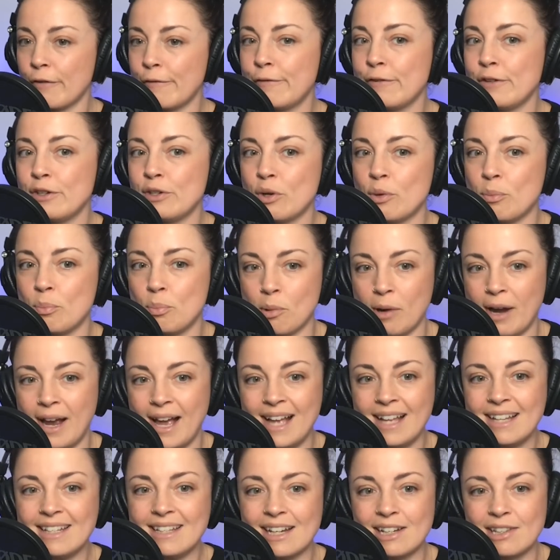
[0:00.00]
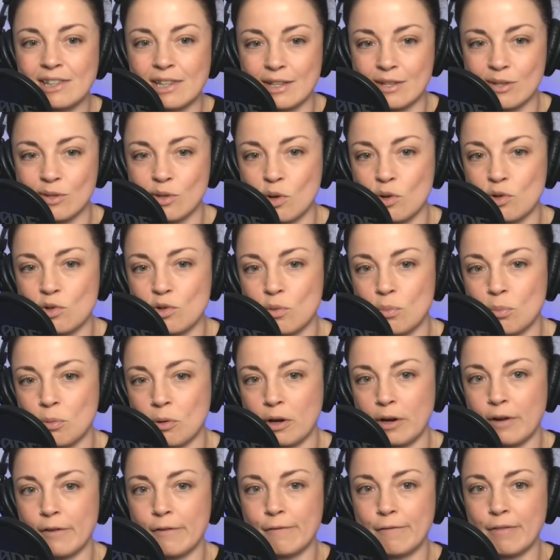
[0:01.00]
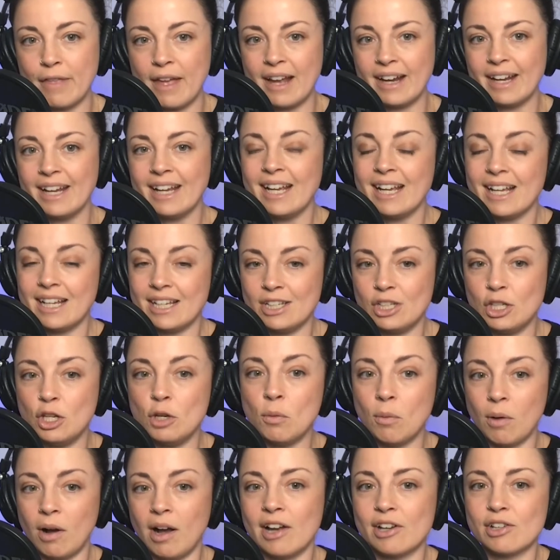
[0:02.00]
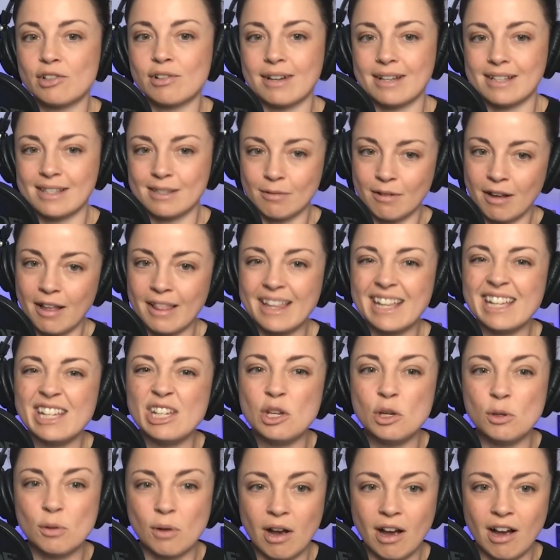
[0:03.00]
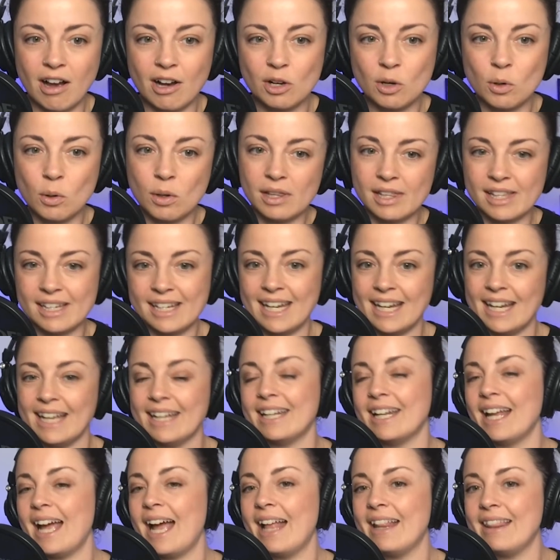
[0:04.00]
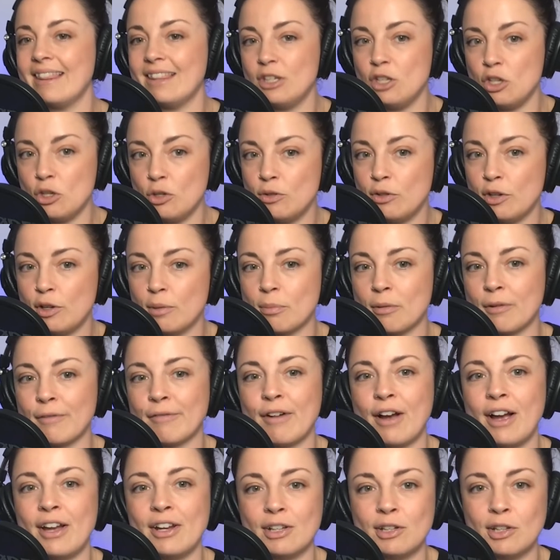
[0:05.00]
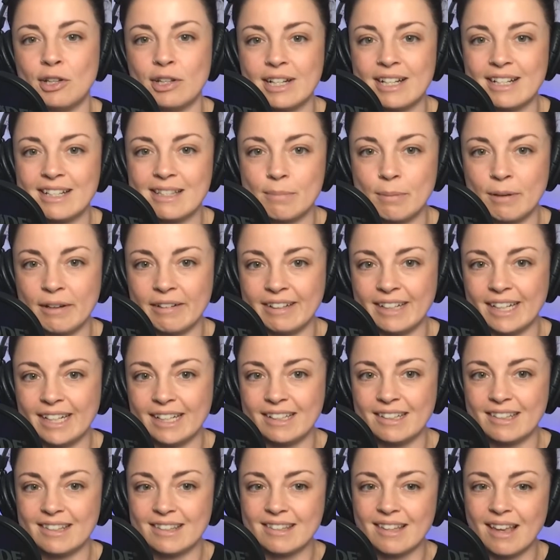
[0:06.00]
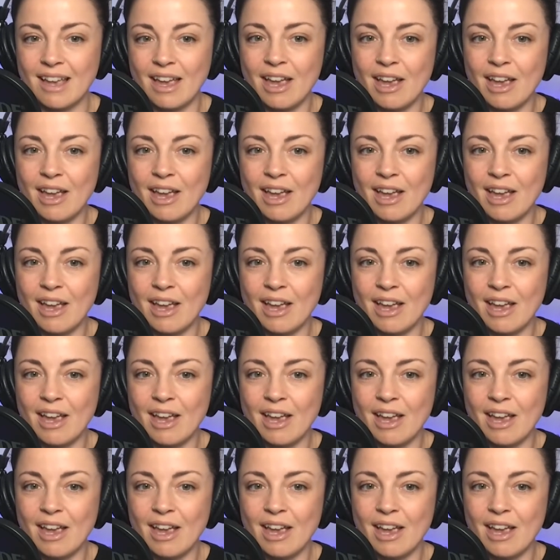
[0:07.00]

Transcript: for your brand and the social proof that you are trustworthy, you are quality, and, and you do provide a good experience.